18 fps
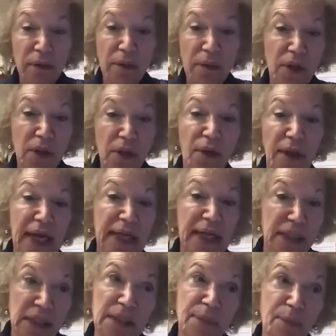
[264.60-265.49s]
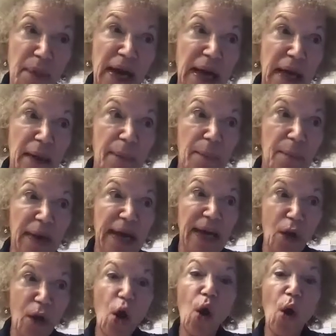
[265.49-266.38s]
So that's
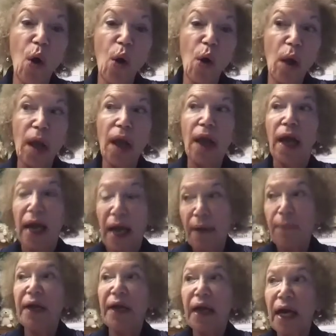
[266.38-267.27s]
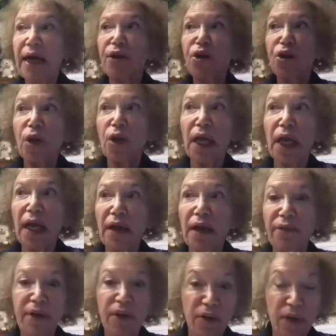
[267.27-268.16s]
my goal. I mean, I do a lot
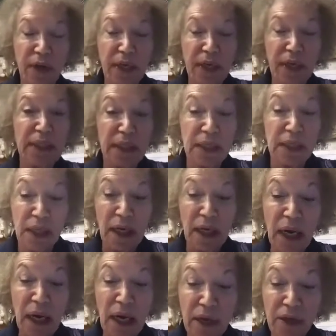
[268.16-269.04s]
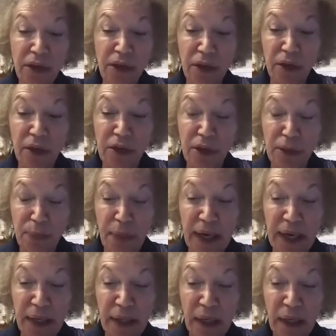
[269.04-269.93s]
of other things as an oncology nurse,
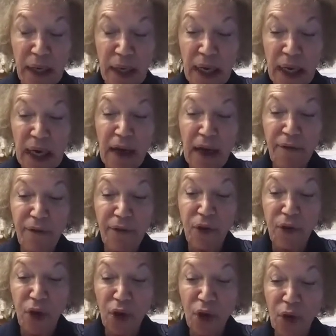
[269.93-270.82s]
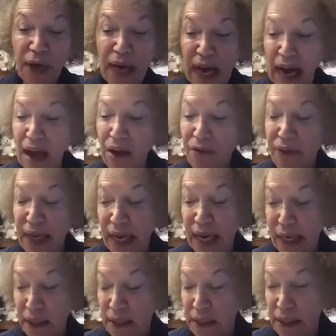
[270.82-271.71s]
but if you don't have
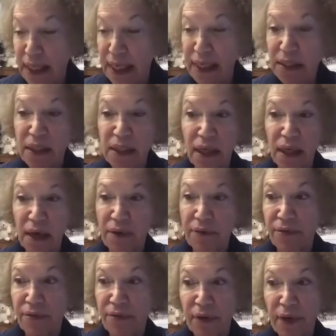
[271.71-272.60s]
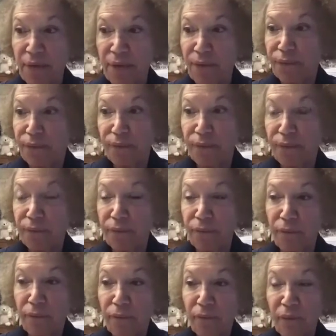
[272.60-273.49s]
that sense of
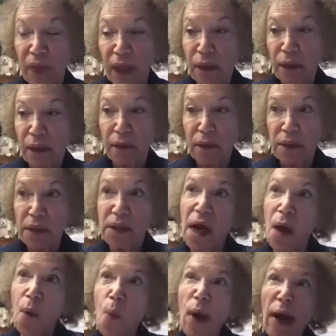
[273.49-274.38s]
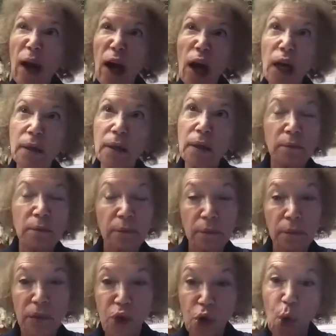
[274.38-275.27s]
somewhere
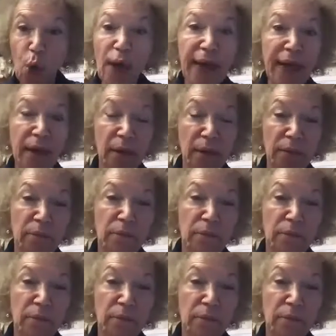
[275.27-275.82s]
joy,